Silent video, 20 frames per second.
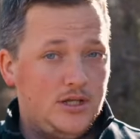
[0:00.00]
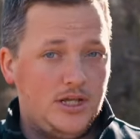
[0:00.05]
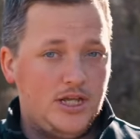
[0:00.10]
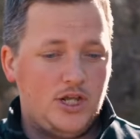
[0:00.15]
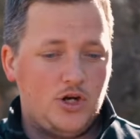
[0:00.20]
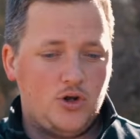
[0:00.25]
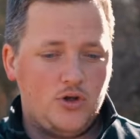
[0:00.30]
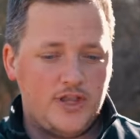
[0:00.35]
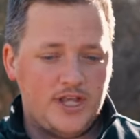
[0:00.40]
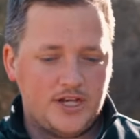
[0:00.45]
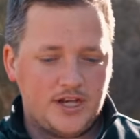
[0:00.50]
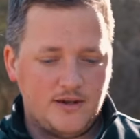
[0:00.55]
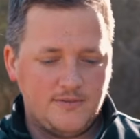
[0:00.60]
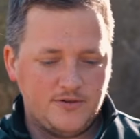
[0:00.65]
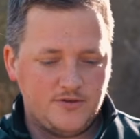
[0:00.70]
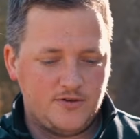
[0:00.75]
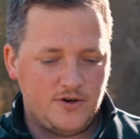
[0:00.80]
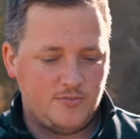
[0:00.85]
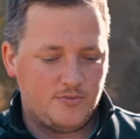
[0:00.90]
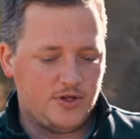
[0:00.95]
and all that
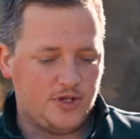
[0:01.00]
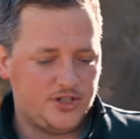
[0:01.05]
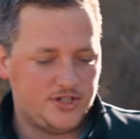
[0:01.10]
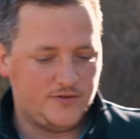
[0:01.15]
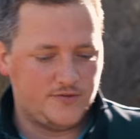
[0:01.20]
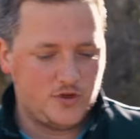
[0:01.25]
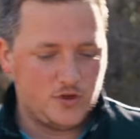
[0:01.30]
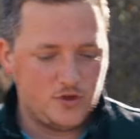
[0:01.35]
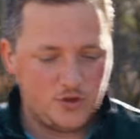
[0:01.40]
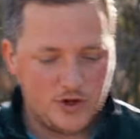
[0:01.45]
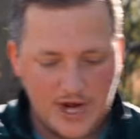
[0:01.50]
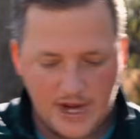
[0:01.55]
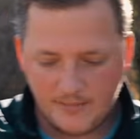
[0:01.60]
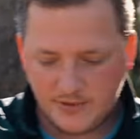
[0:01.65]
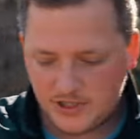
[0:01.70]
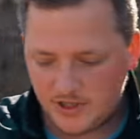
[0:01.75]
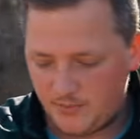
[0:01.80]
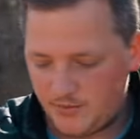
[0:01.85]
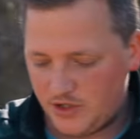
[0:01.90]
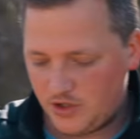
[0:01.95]
comes from, because if you grab
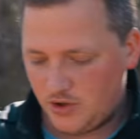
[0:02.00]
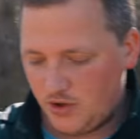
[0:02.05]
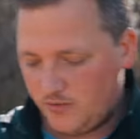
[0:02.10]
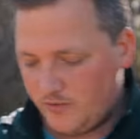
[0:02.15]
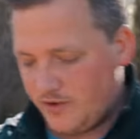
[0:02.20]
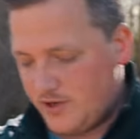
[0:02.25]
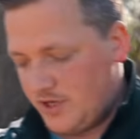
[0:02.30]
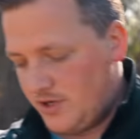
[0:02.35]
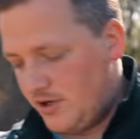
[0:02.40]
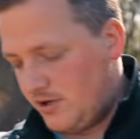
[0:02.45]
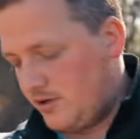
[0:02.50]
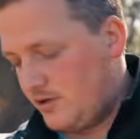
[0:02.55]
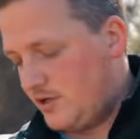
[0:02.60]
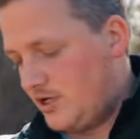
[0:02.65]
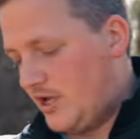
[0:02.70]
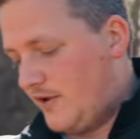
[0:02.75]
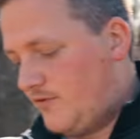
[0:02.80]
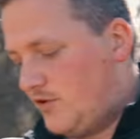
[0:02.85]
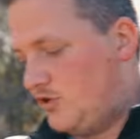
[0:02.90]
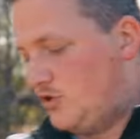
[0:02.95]
something over here,
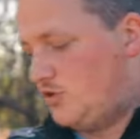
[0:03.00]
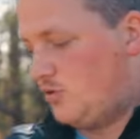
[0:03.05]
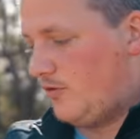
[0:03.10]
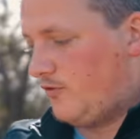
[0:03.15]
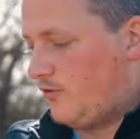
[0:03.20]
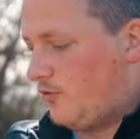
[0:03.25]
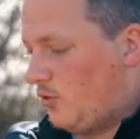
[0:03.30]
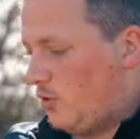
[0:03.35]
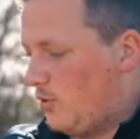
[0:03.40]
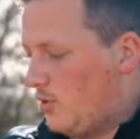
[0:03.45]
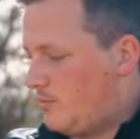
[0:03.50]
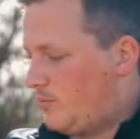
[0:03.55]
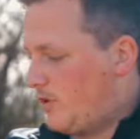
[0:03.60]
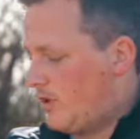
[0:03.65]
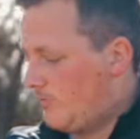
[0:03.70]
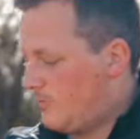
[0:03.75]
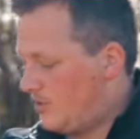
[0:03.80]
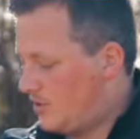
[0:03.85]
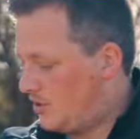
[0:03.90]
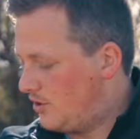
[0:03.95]
if you do a forward
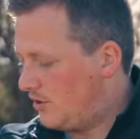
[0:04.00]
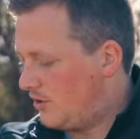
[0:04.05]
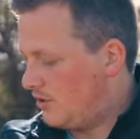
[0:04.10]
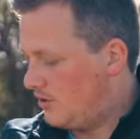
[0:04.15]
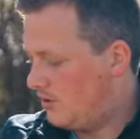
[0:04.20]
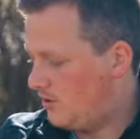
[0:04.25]
pump here,